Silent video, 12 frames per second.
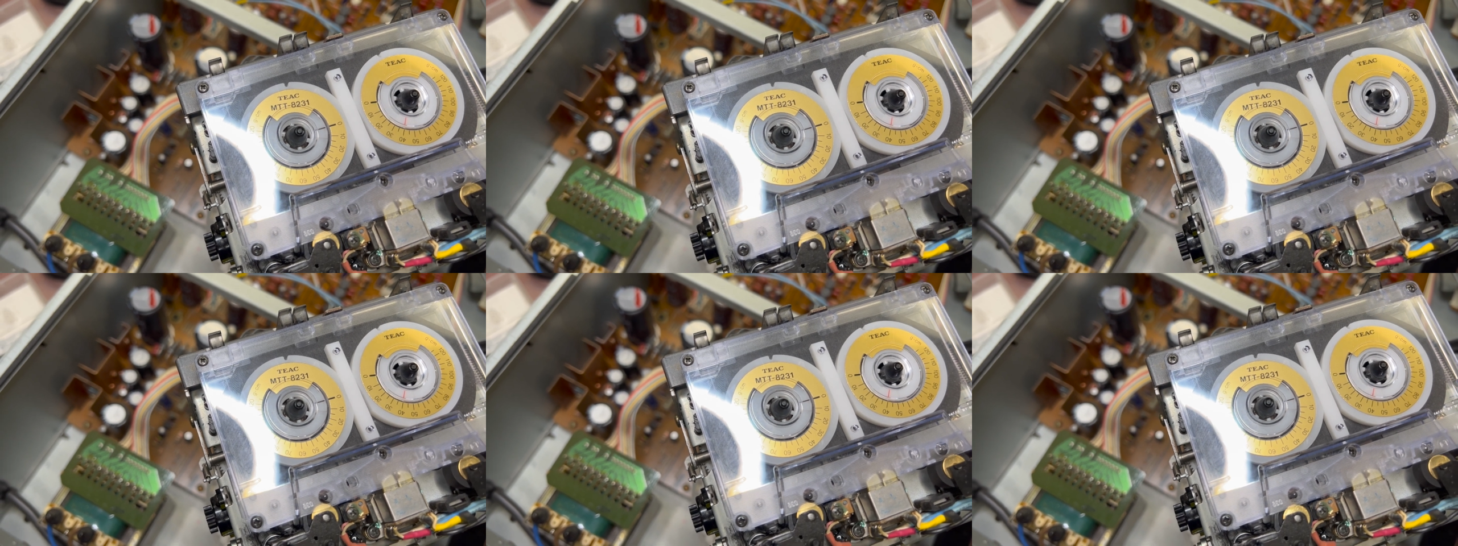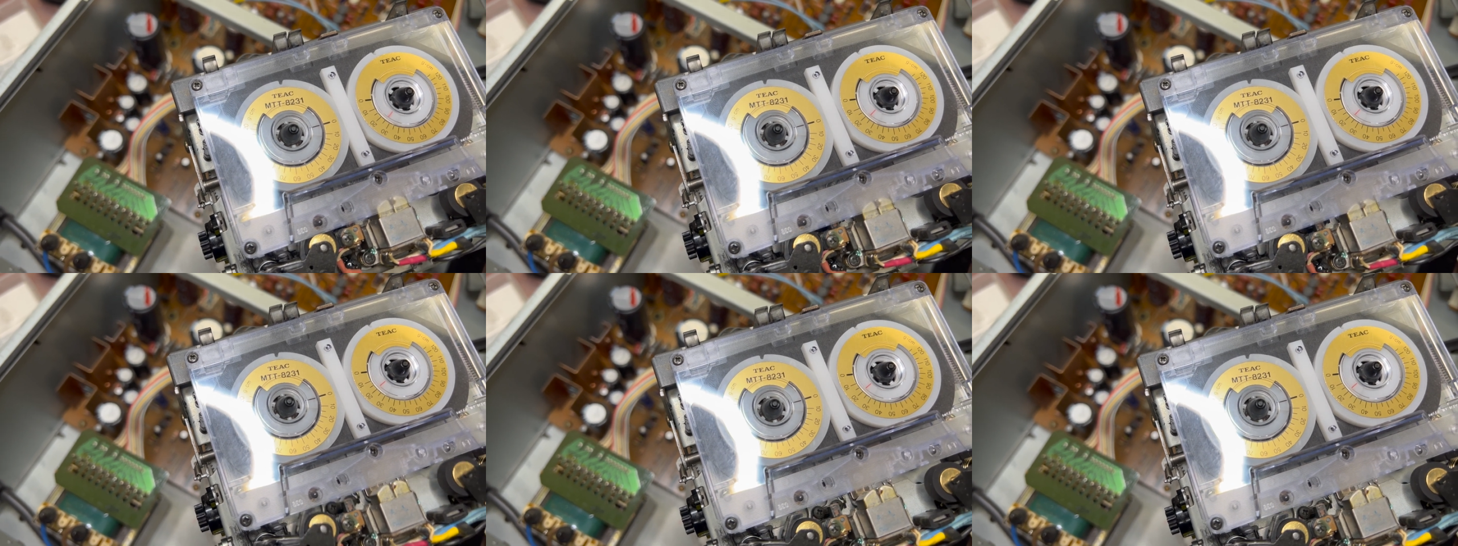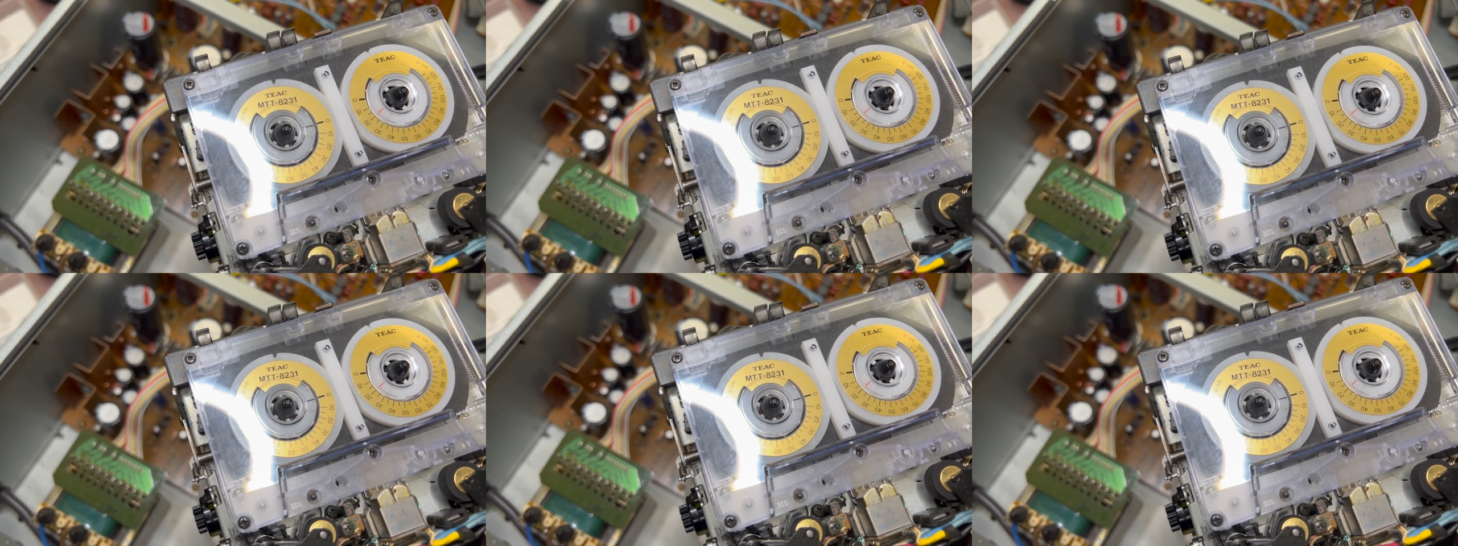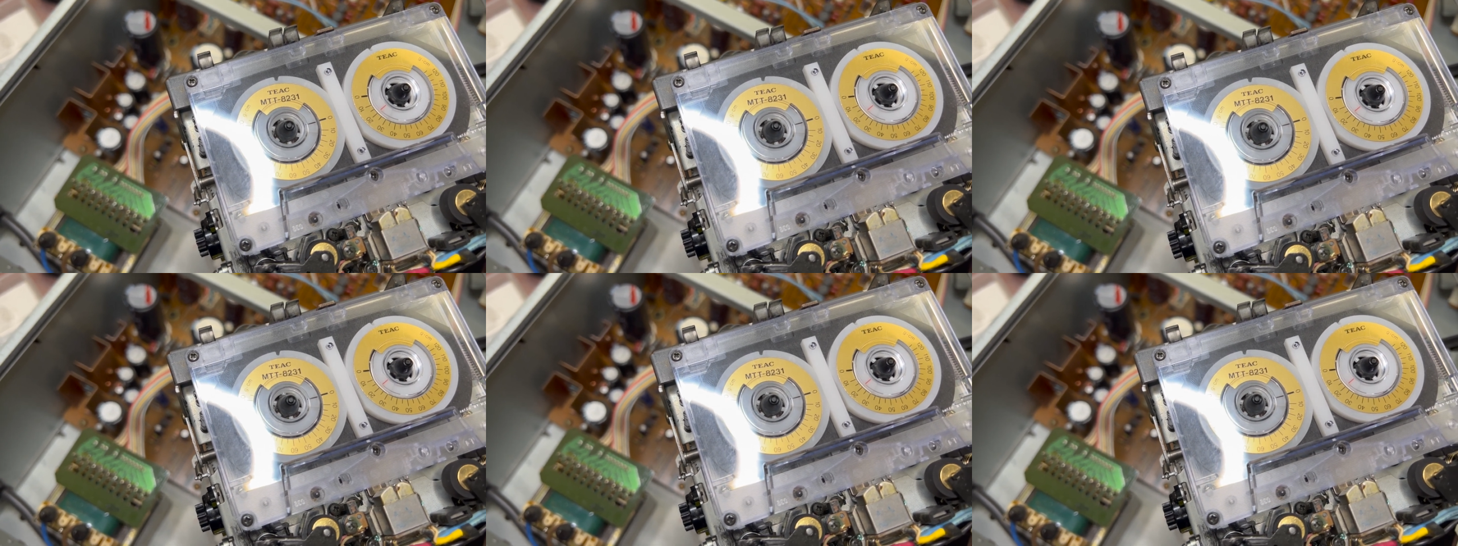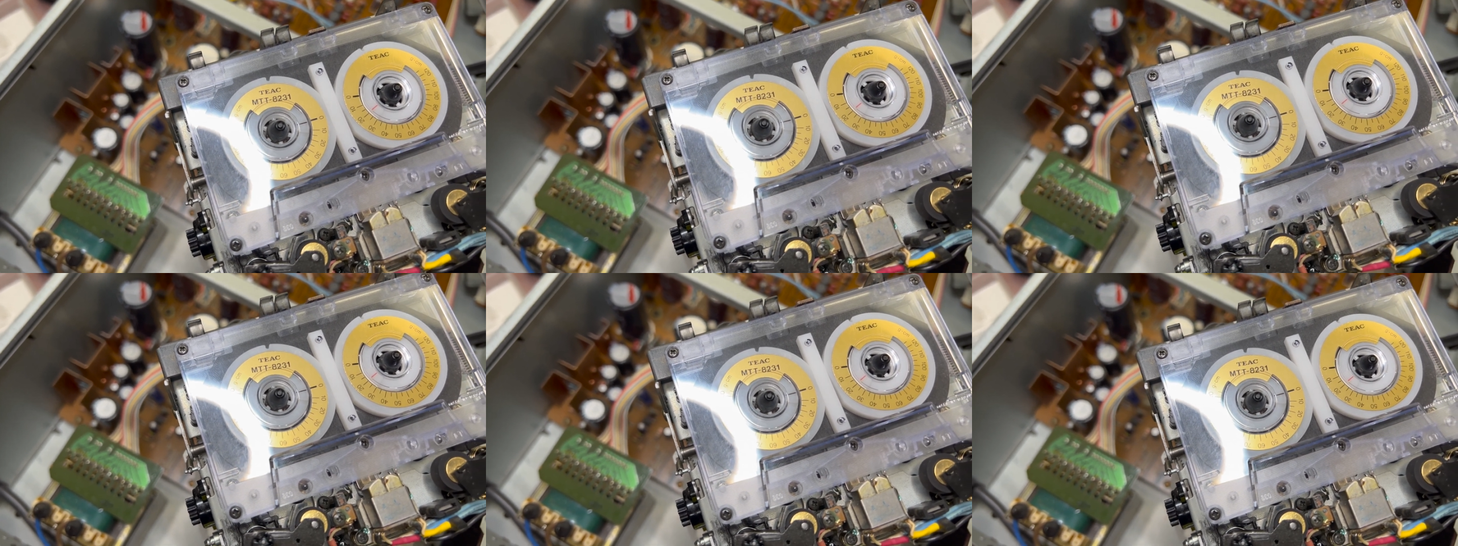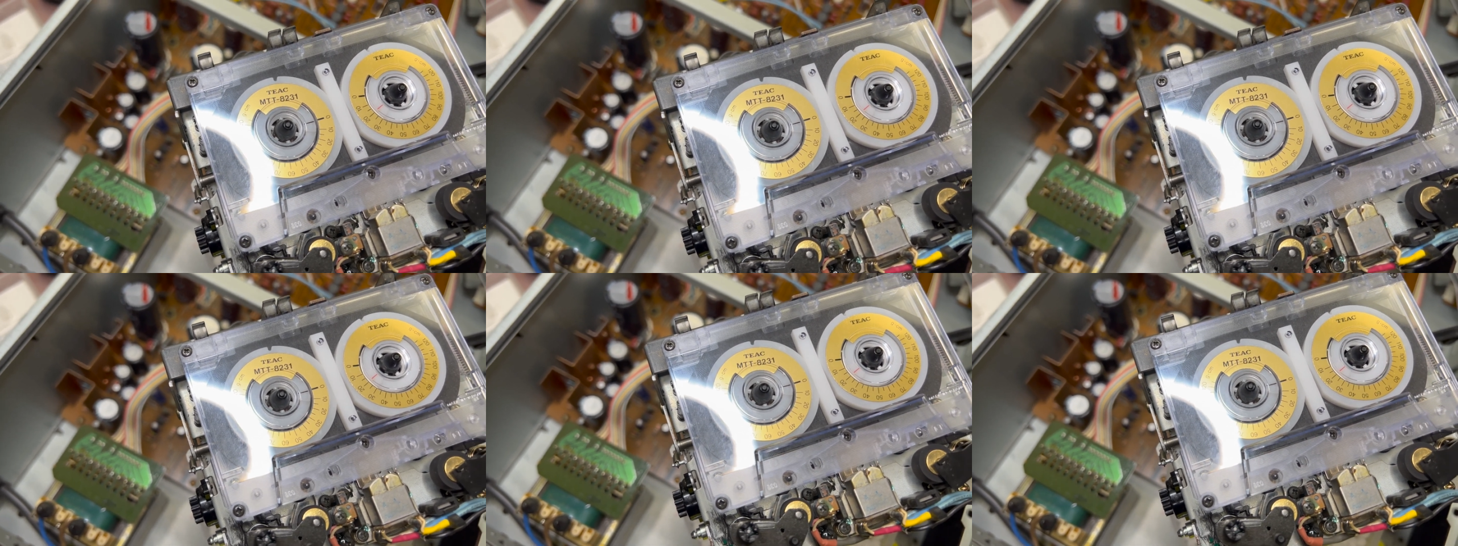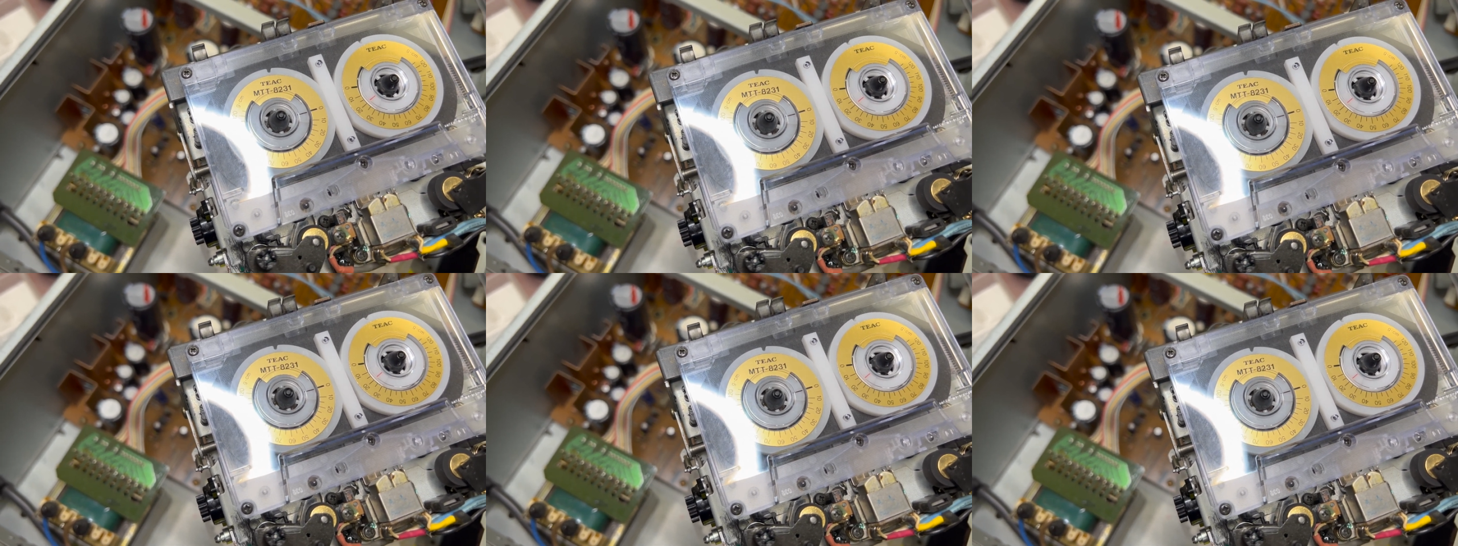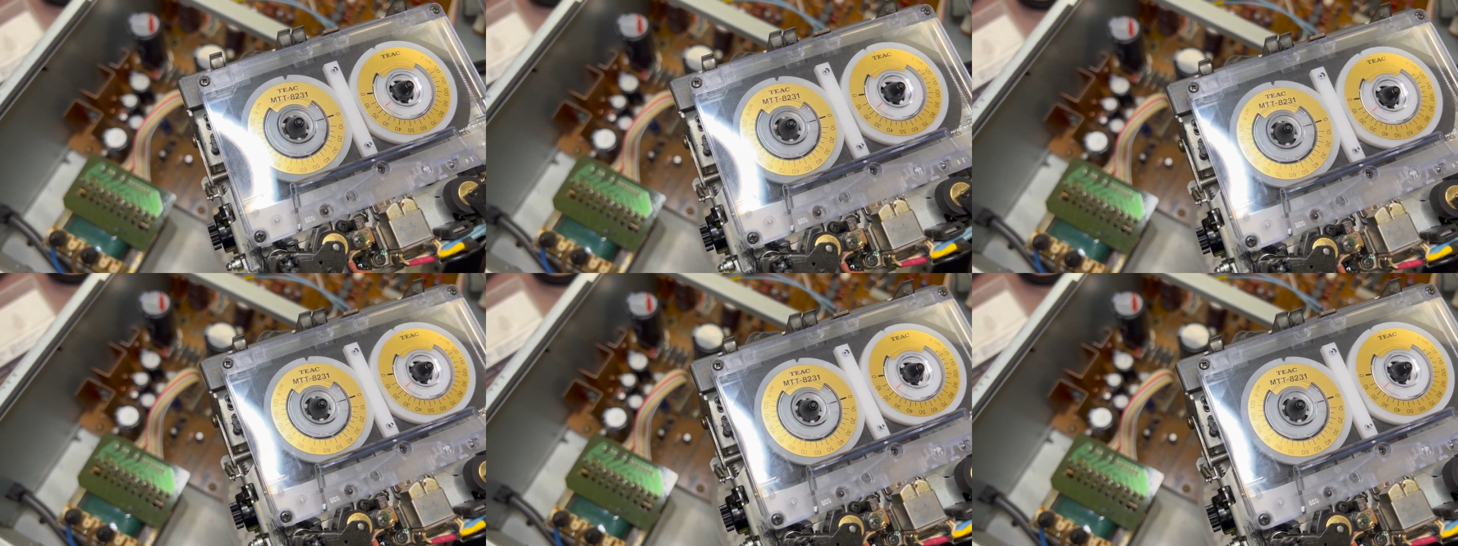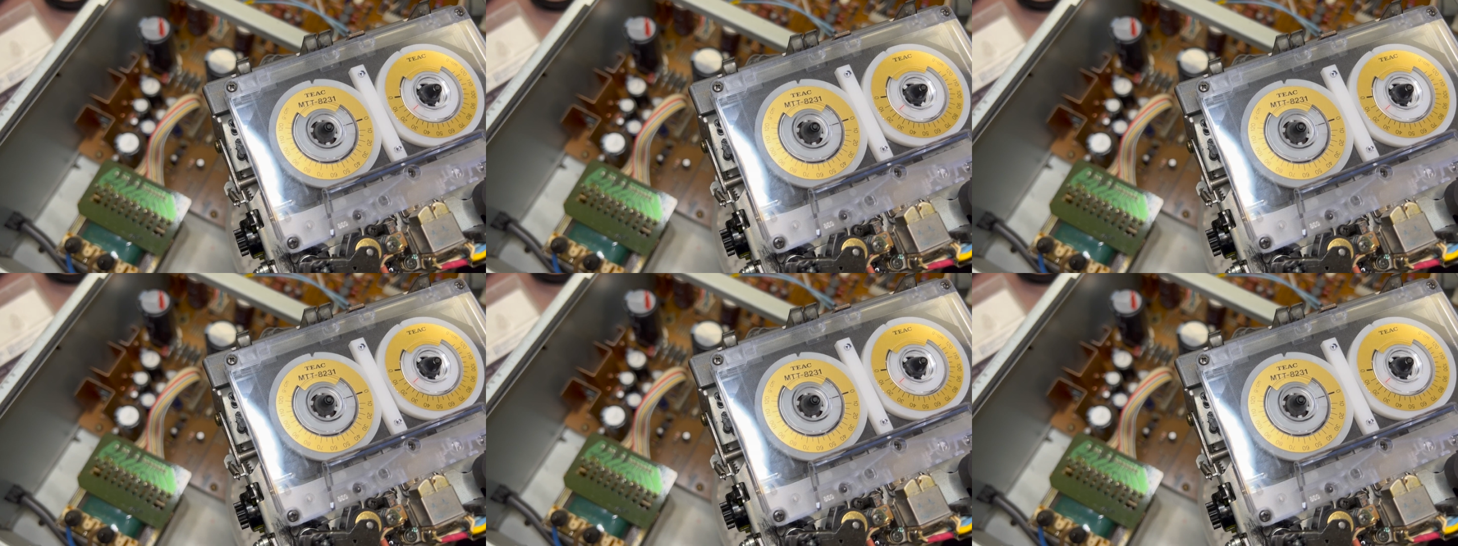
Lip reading: (no speaker visible)